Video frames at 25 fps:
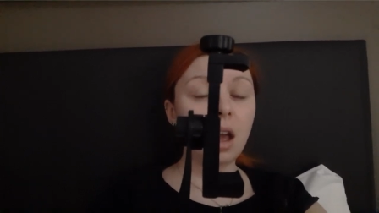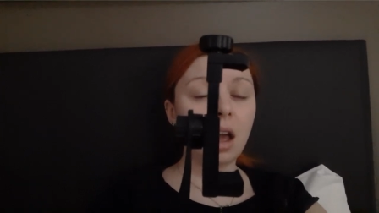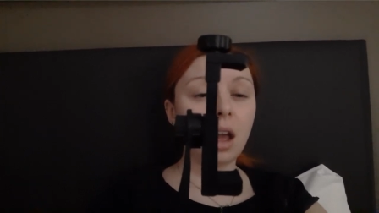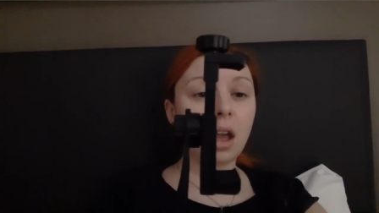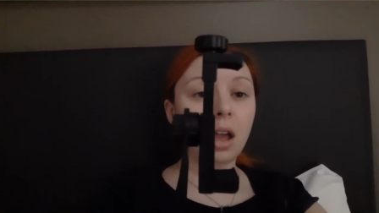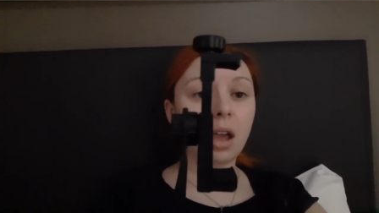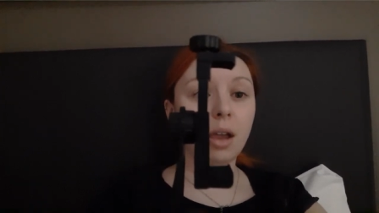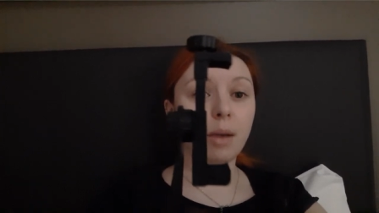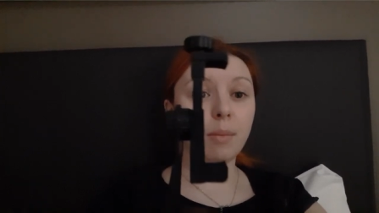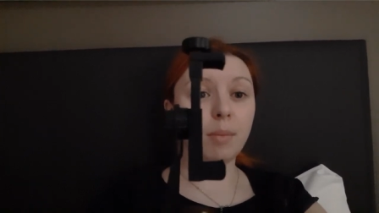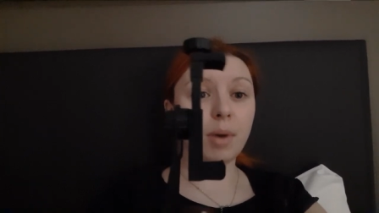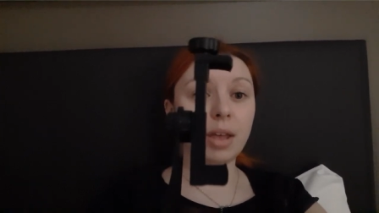
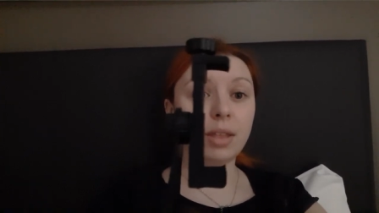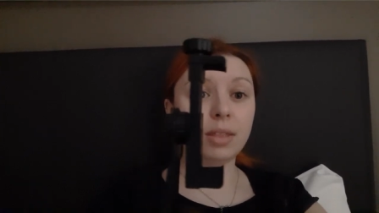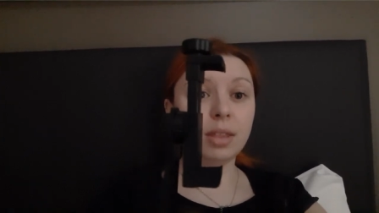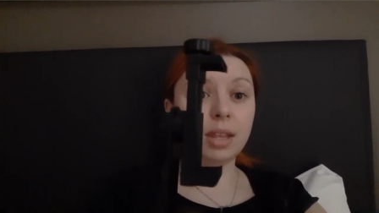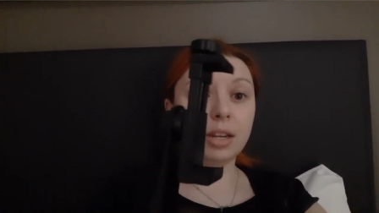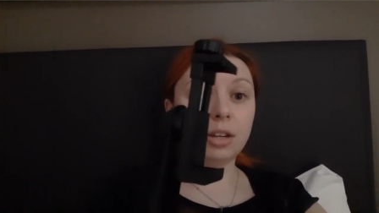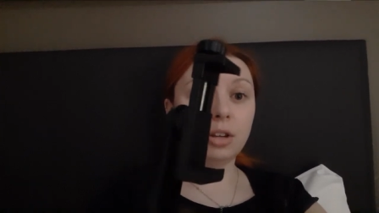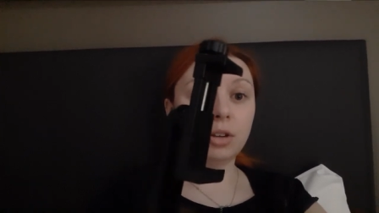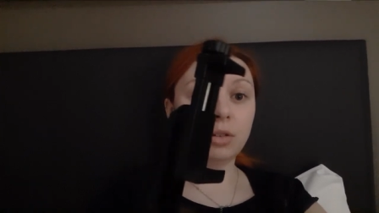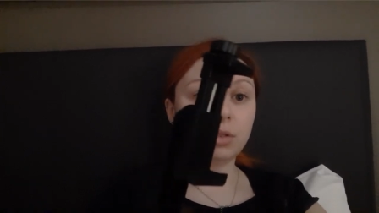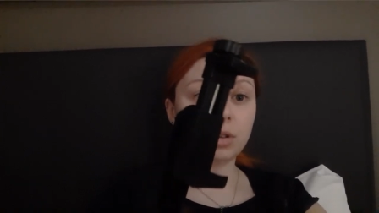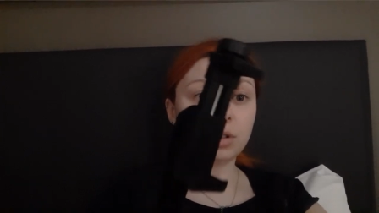and
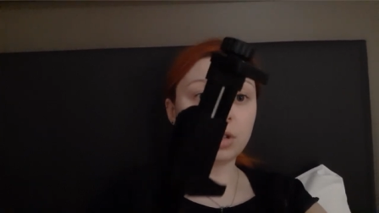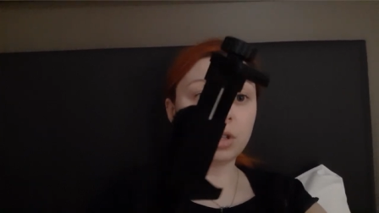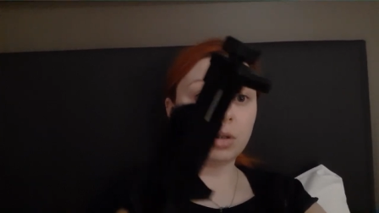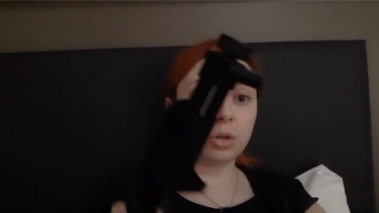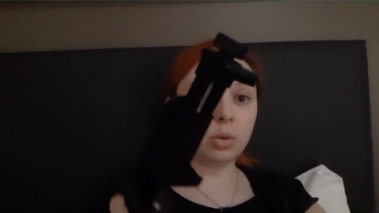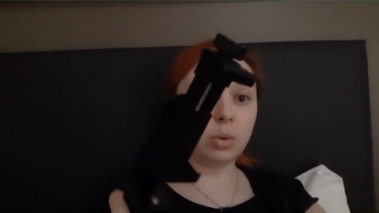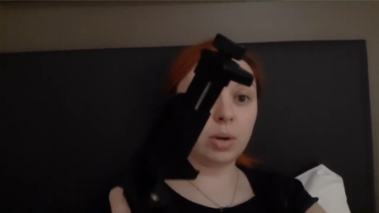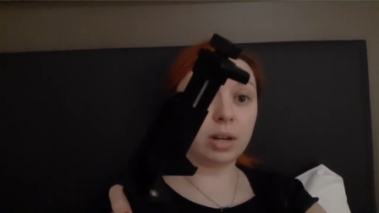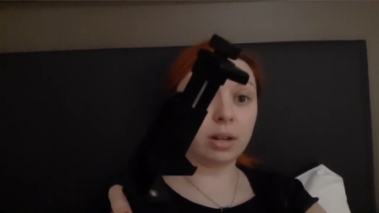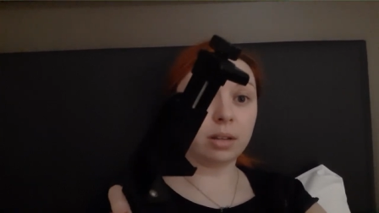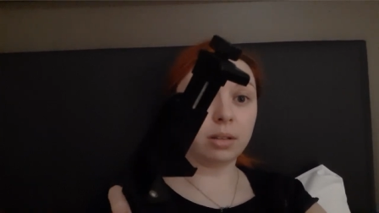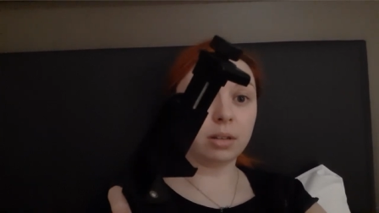then you just
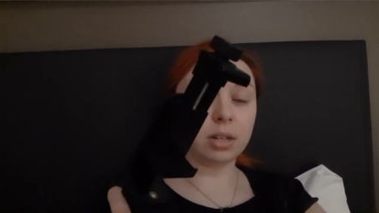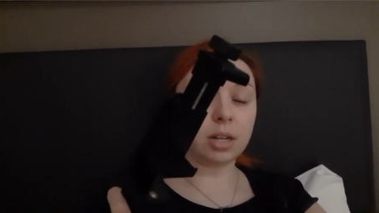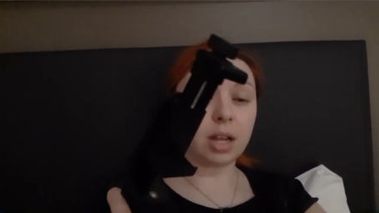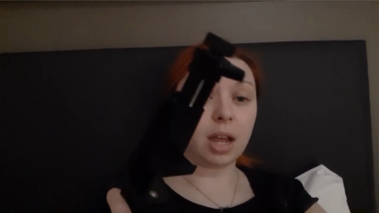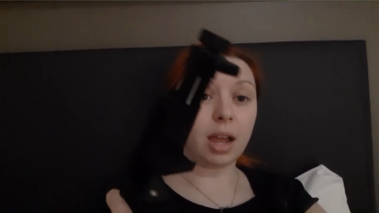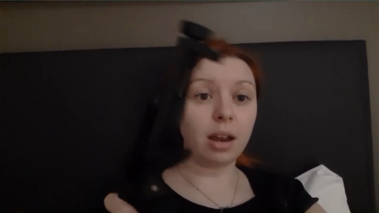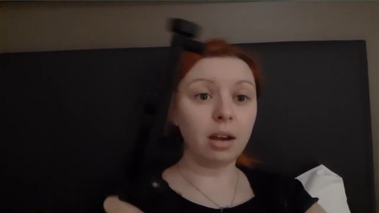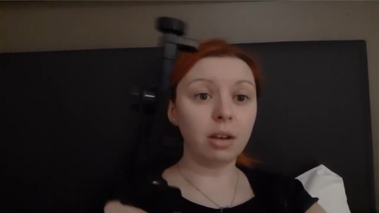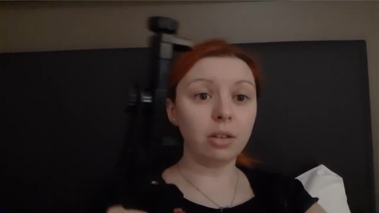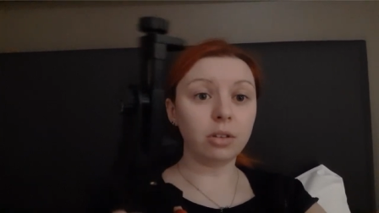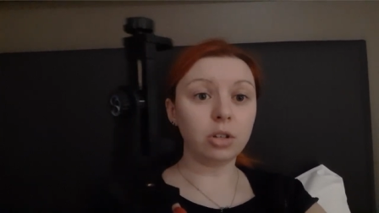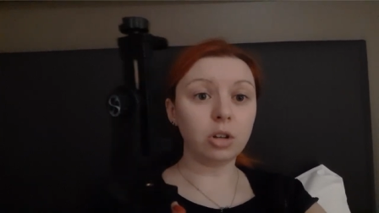twiddle the
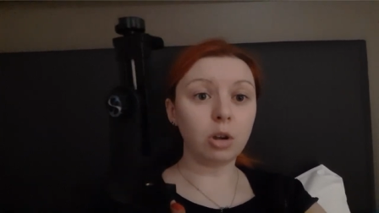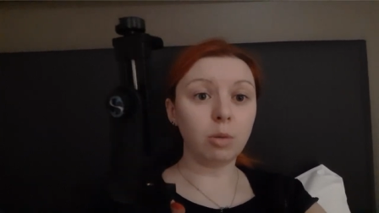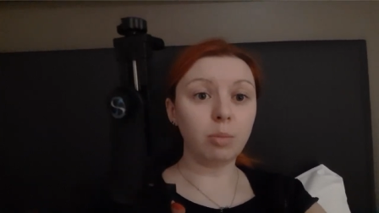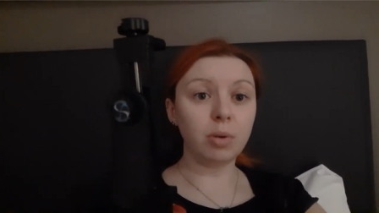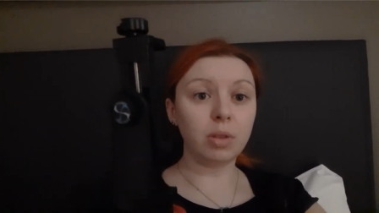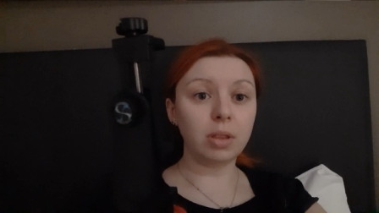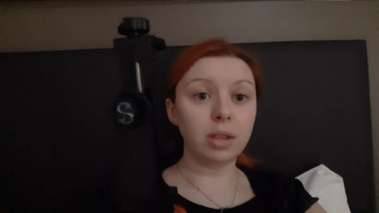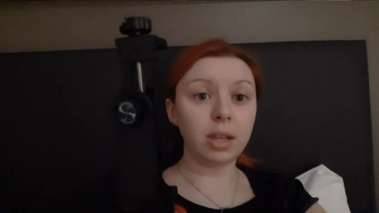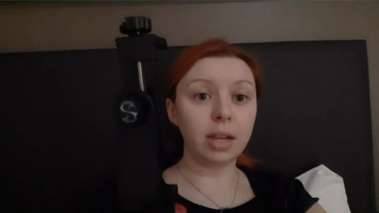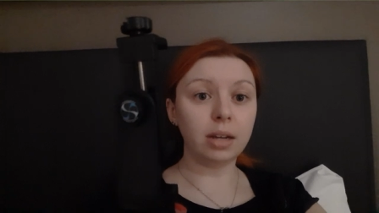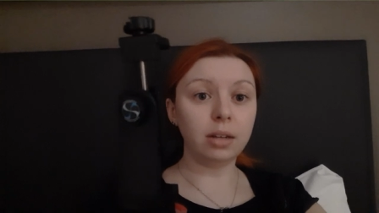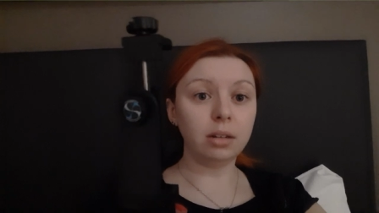dial at the top,
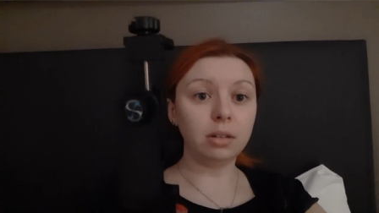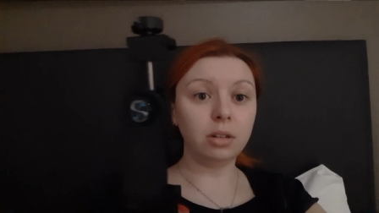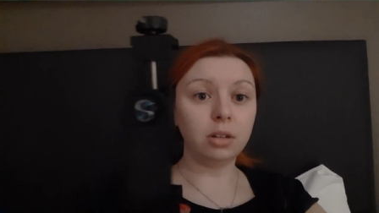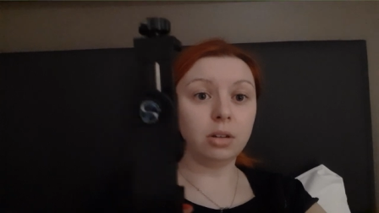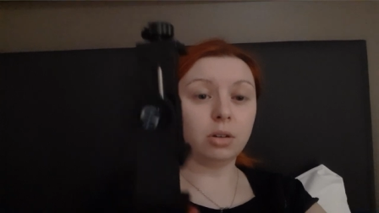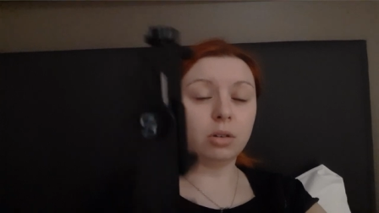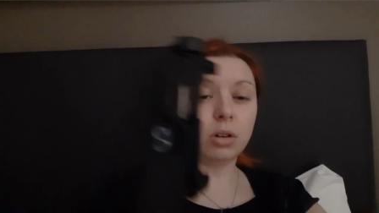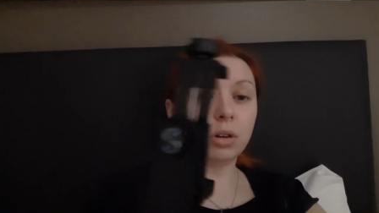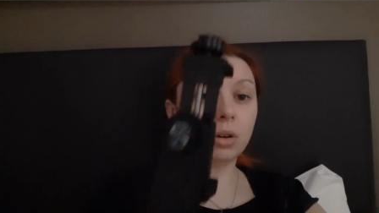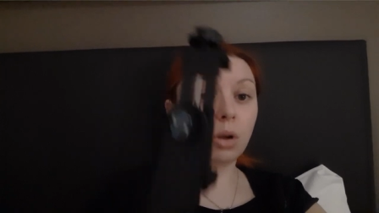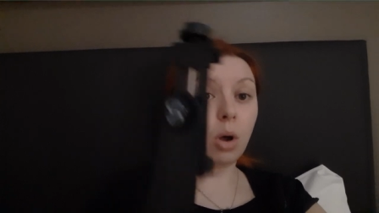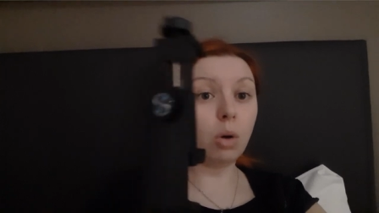and then you
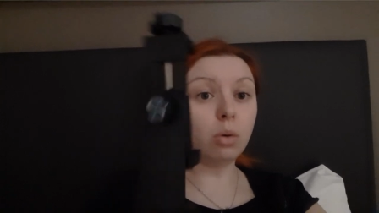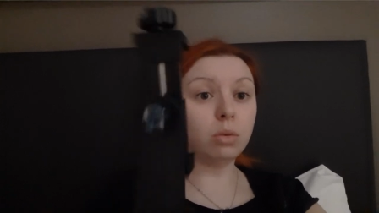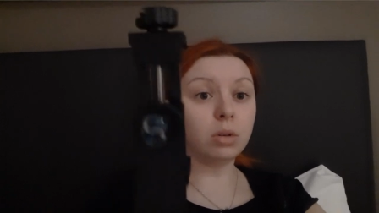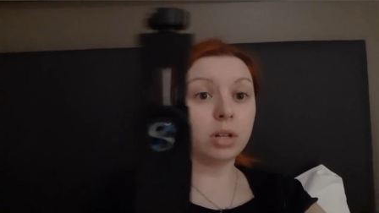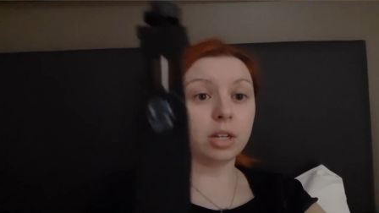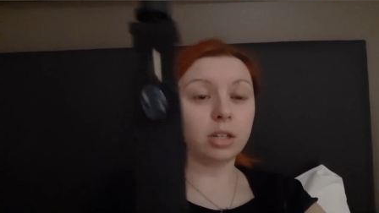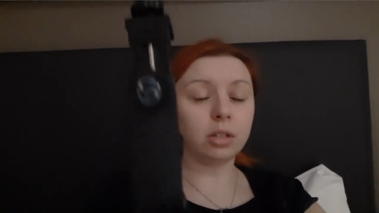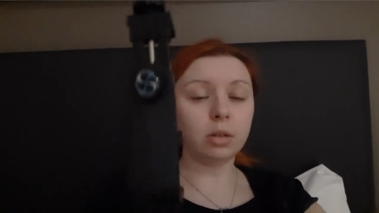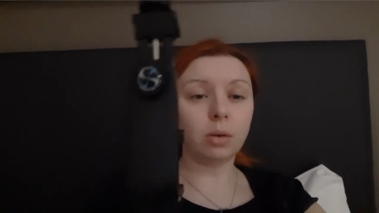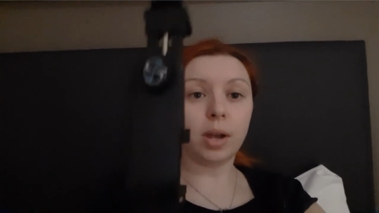can hold it.